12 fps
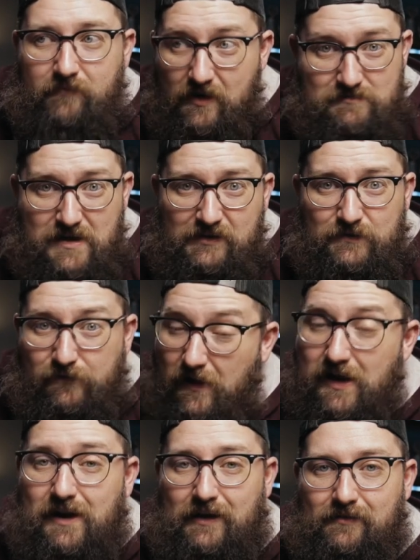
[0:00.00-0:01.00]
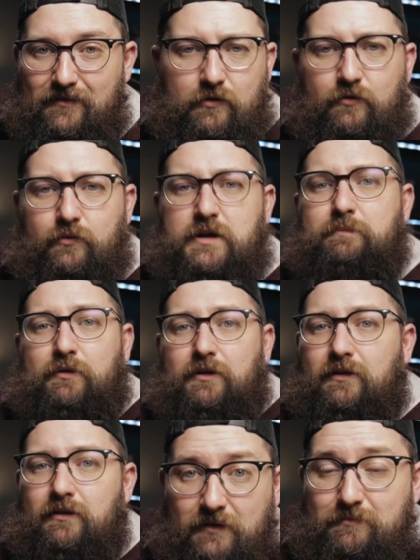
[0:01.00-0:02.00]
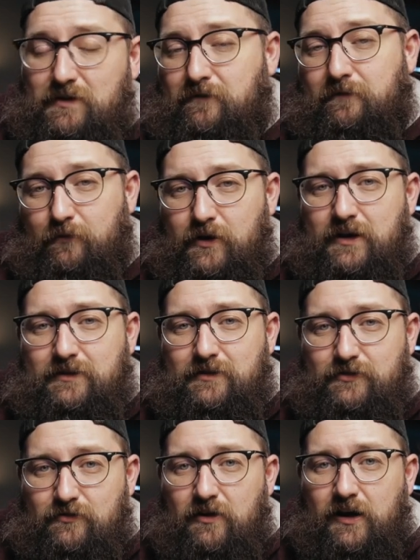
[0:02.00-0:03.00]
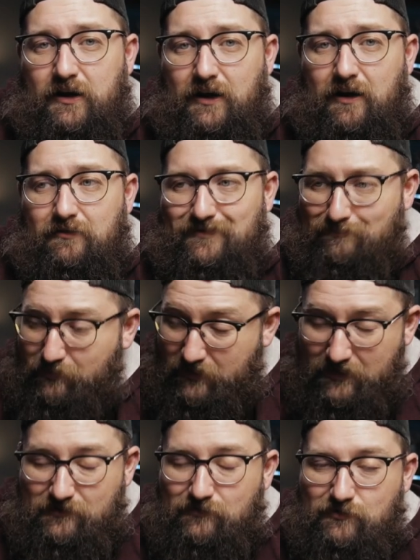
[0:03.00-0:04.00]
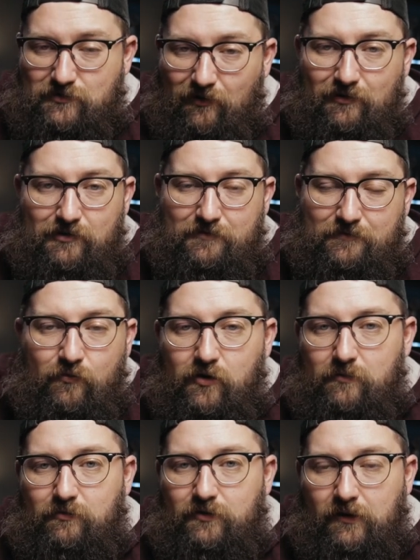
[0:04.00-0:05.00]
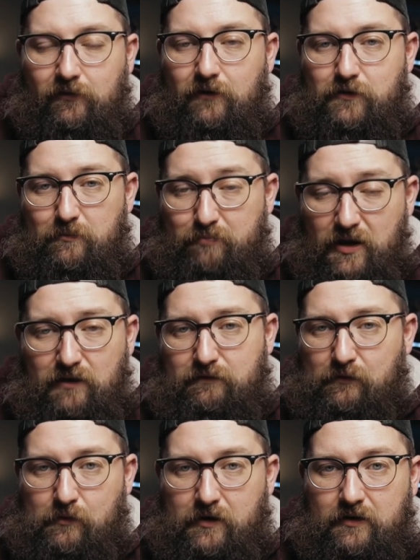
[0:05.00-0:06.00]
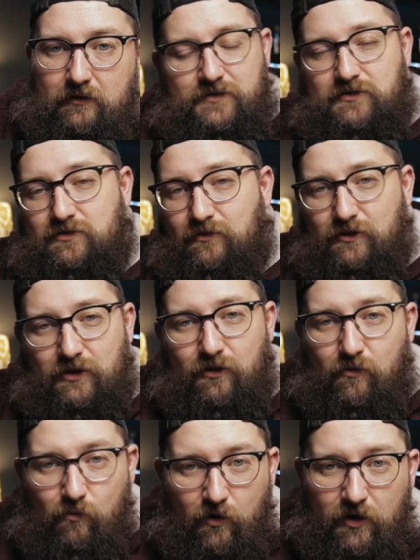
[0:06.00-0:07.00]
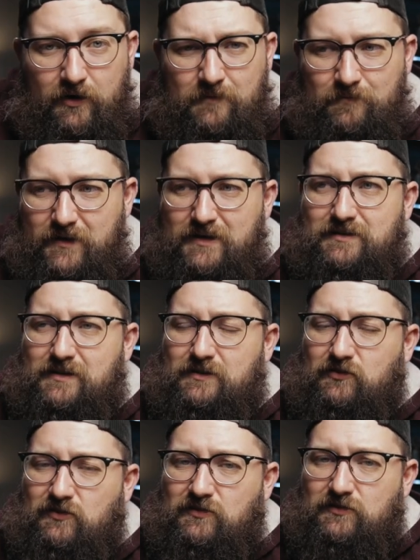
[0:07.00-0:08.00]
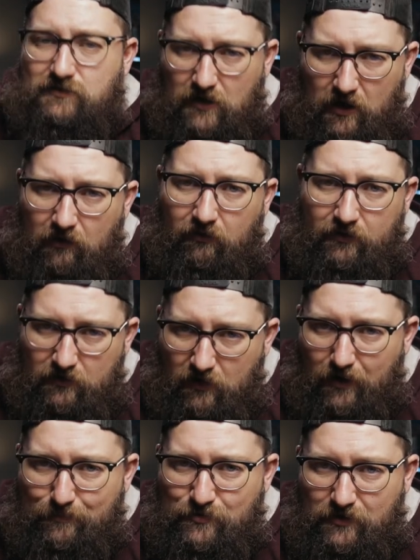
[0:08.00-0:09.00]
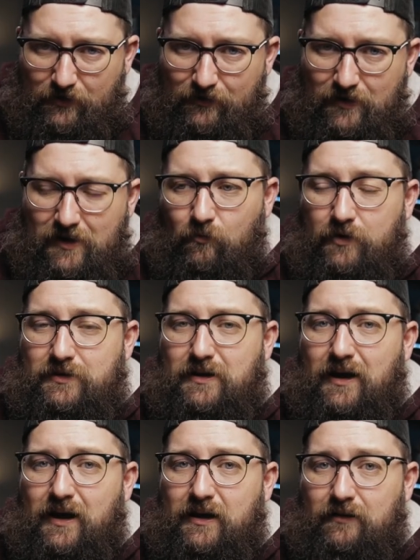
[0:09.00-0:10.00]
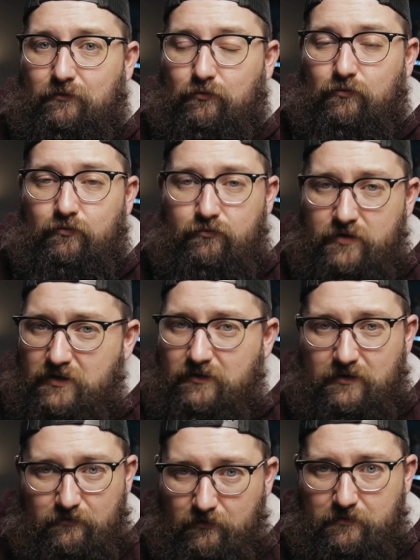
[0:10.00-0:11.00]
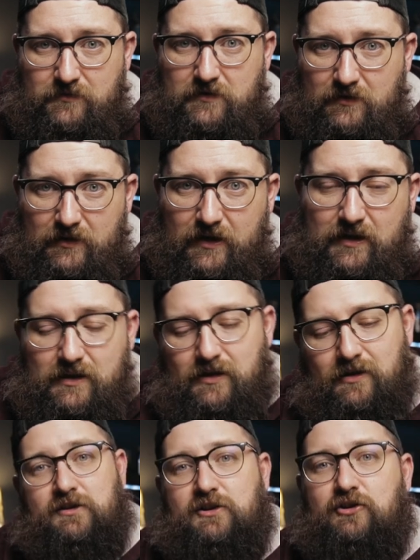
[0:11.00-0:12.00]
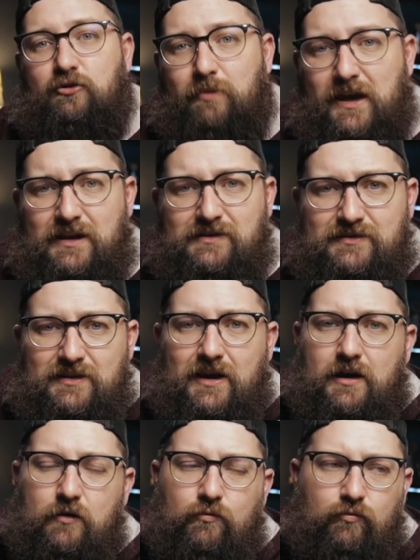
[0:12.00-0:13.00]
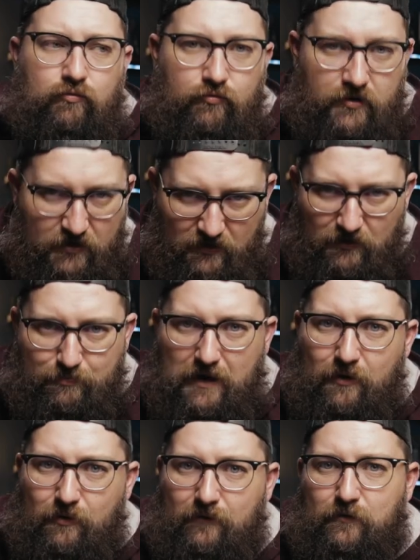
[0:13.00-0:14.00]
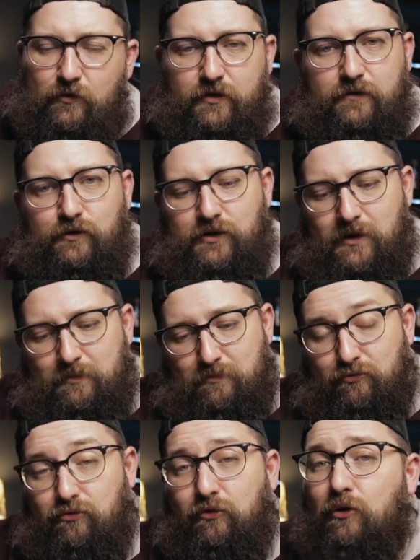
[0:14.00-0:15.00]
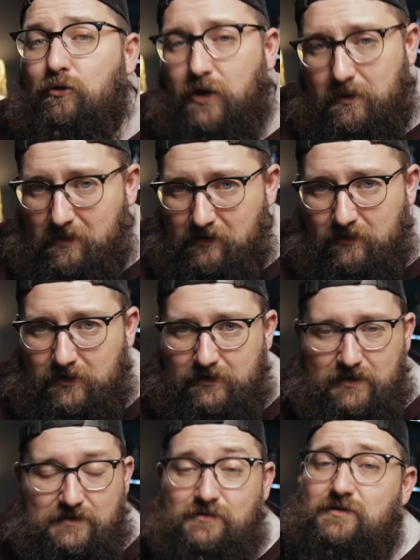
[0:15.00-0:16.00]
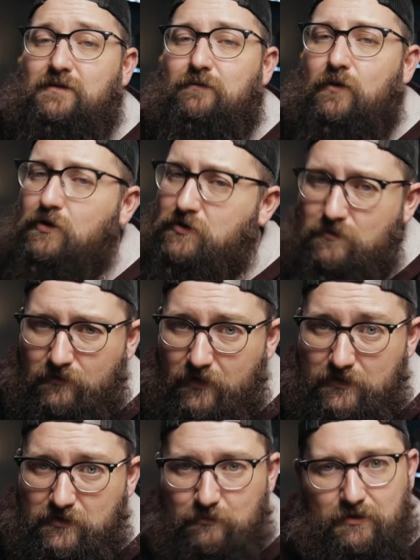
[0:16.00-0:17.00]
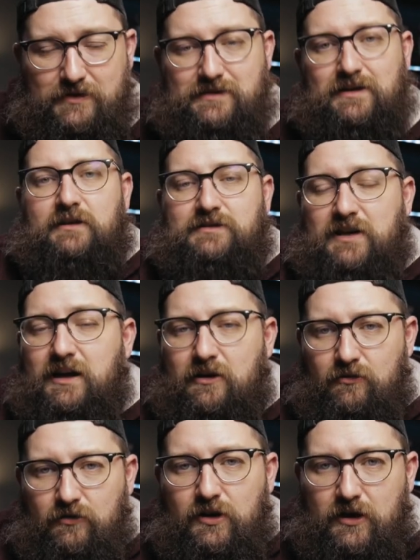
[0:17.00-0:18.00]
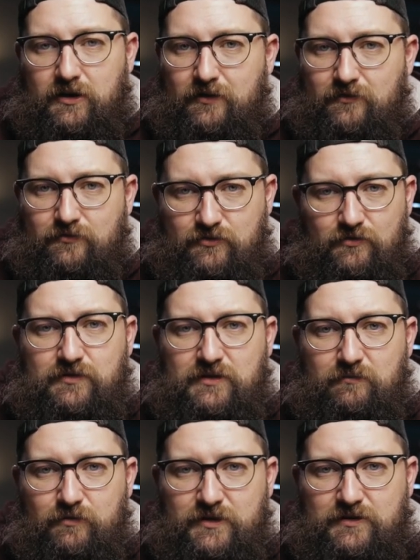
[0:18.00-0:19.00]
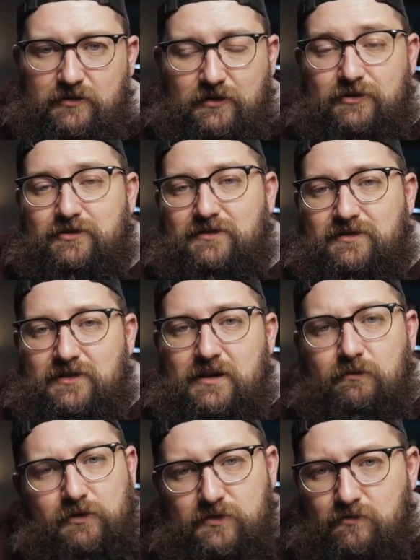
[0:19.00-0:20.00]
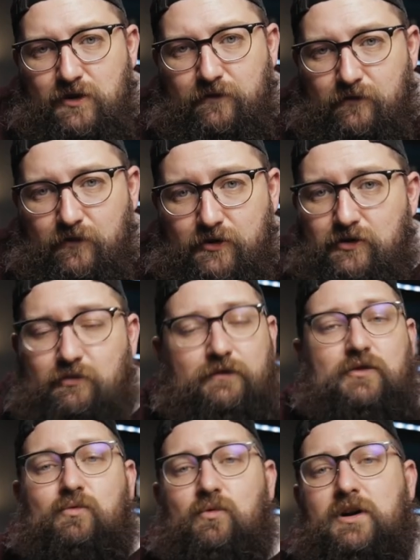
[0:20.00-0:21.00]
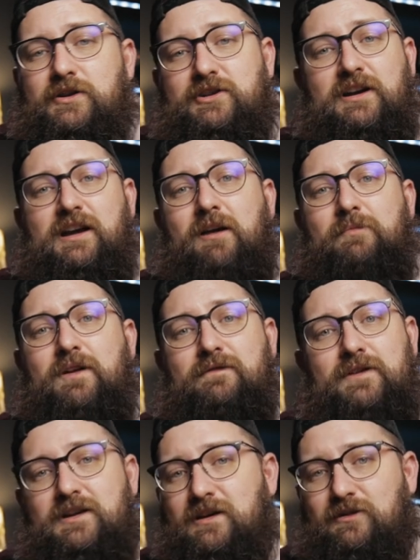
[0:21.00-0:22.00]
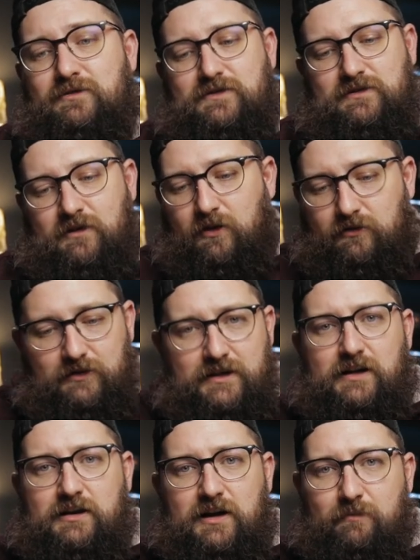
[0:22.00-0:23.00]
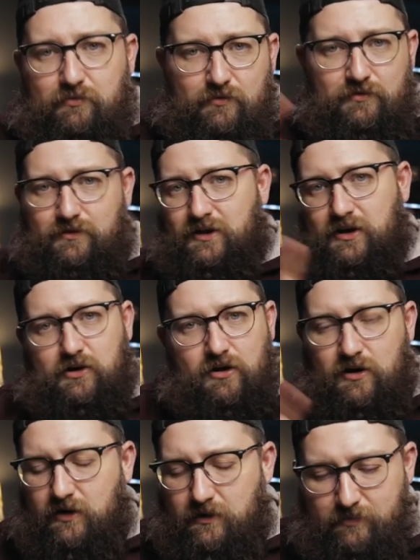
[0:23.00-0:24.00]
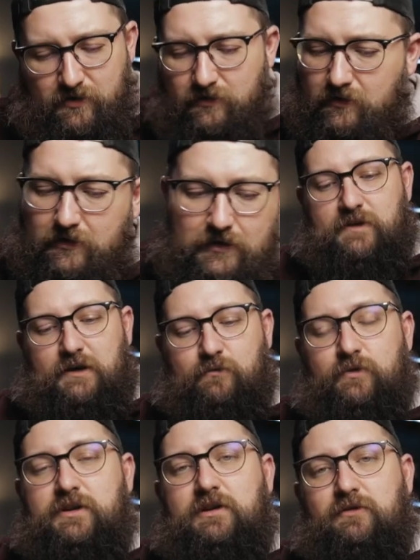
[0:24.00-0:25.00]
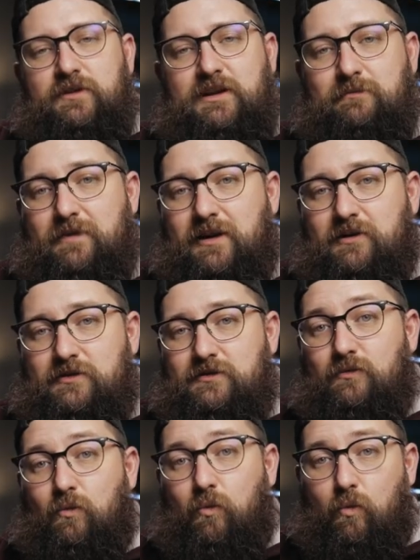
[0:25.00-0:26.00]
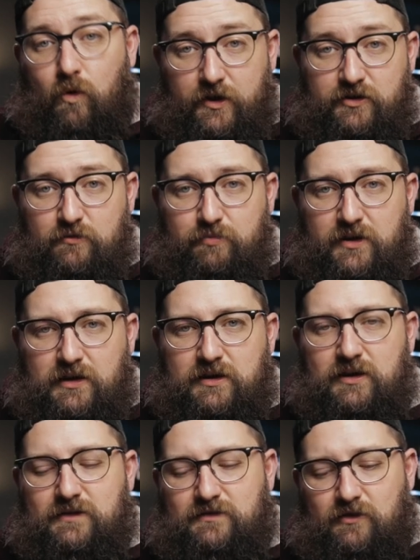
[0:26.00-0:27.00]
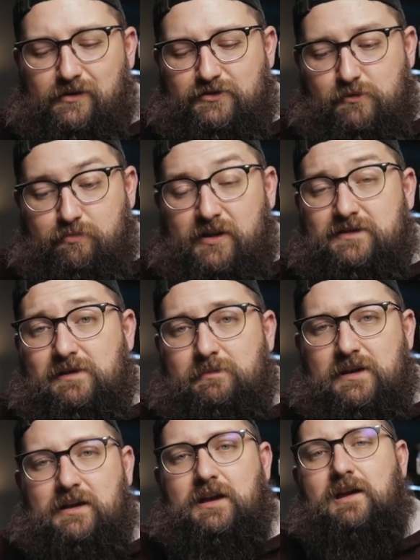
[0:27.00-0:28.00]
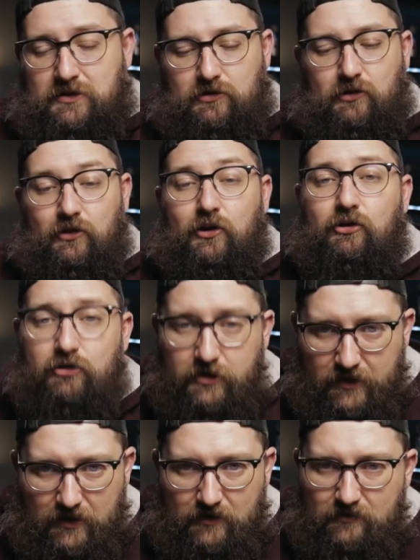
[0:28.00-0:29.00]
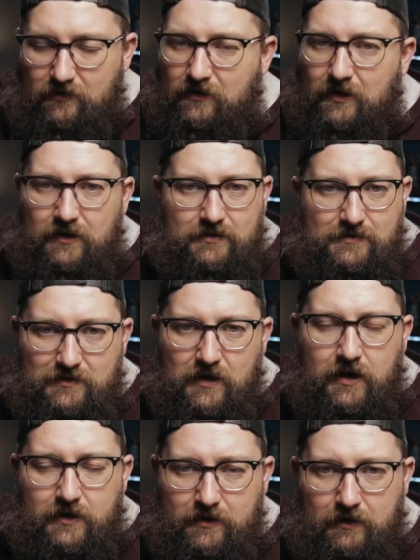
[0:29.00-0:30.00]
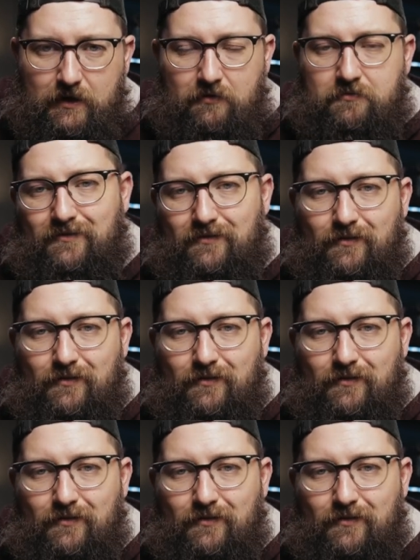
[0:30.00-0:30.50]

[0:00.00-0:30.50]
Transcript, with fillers: And that's fine. Reaper can be free to try it out, but it's darn affordable even if you pay for it. Studio One is a solid option, one that I have really grown to like. Cubase, really powerful if you're going to be programming a lot of things using virtual instruments. Take a look, do some research, see what's right for you. If you want, check out my videos. I'll link a couple in a card up here. I really don't think it matters what you pick as long as you pick something and learn it inside and out.